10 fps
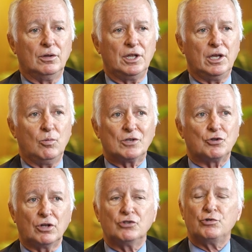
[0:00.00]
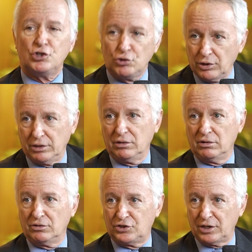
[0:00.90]
the Western countries should
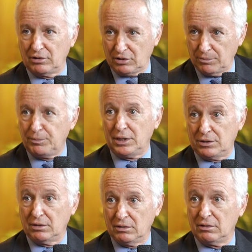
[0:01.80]
compete.